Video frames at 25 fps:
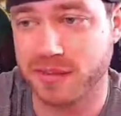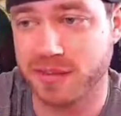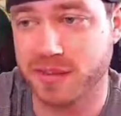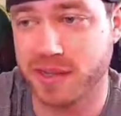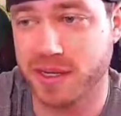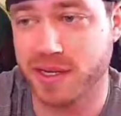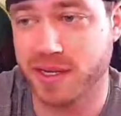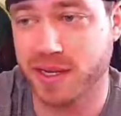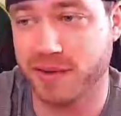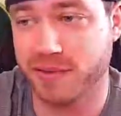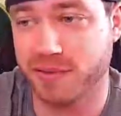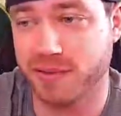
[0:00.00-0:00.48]

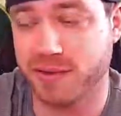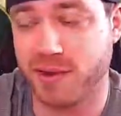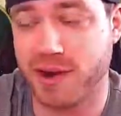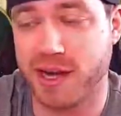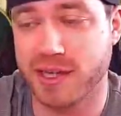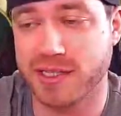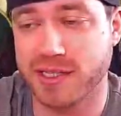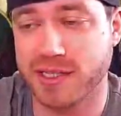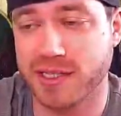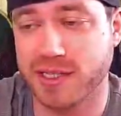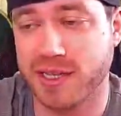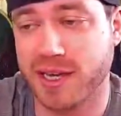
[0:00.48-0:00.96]
again,
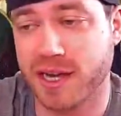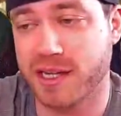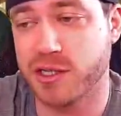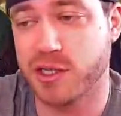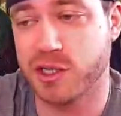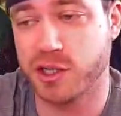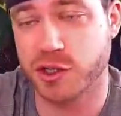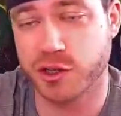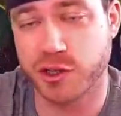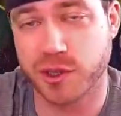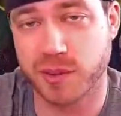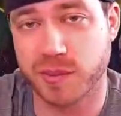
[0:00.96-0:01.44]
rousing can
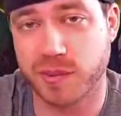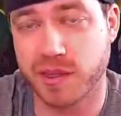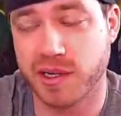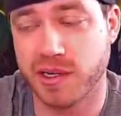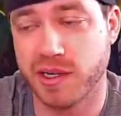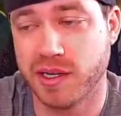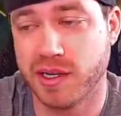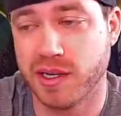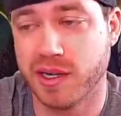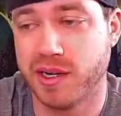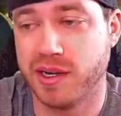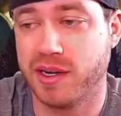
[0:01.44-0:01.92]
strip it.
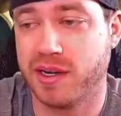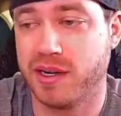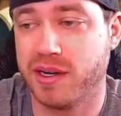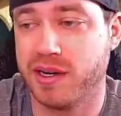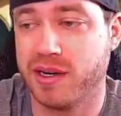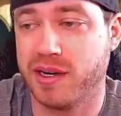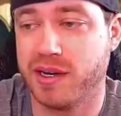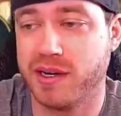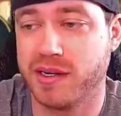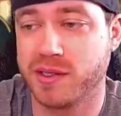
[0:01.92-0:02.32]
So